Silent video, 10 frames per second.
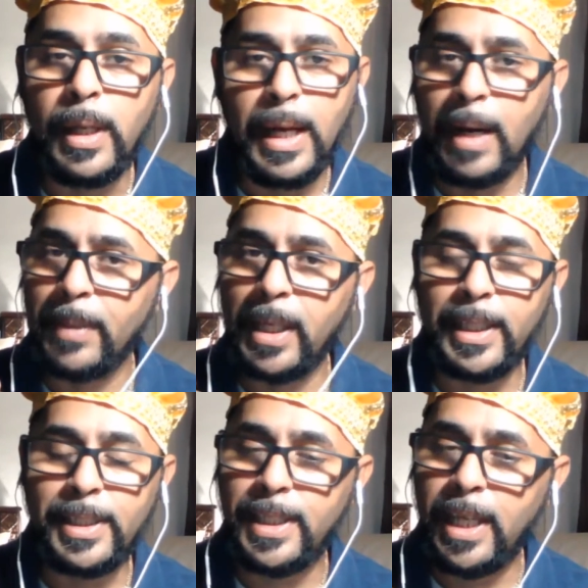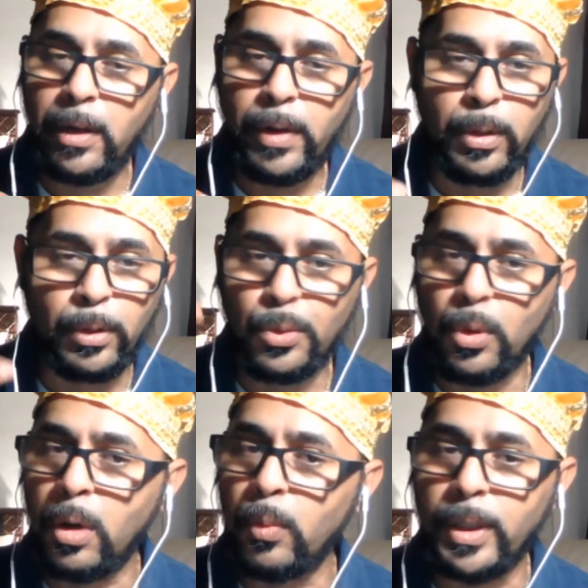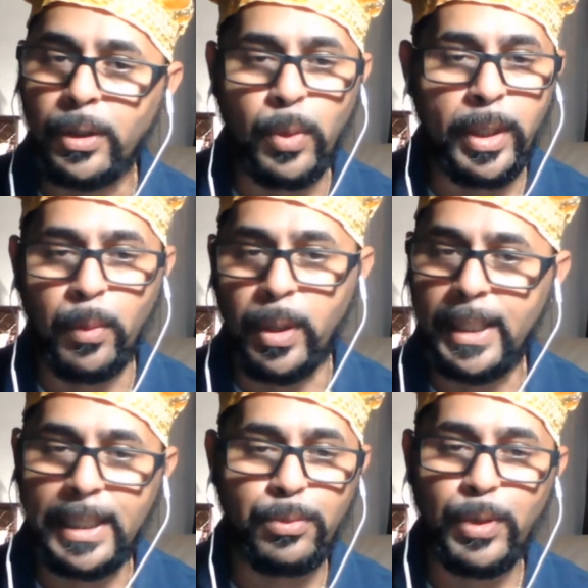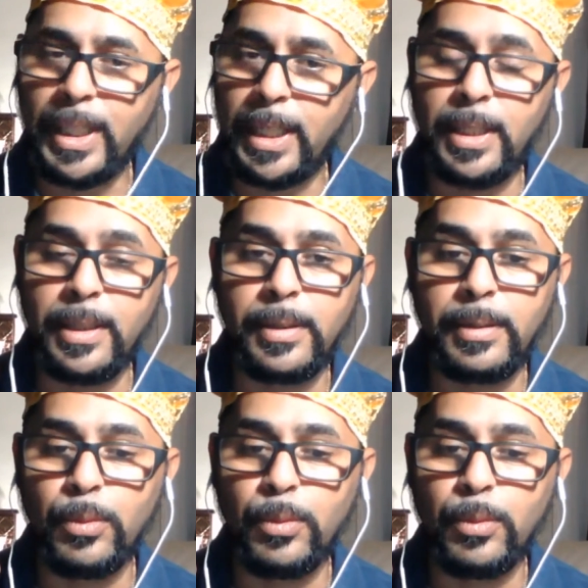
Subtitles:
I'm not going to sit here and go through all 121. That's ridiculous.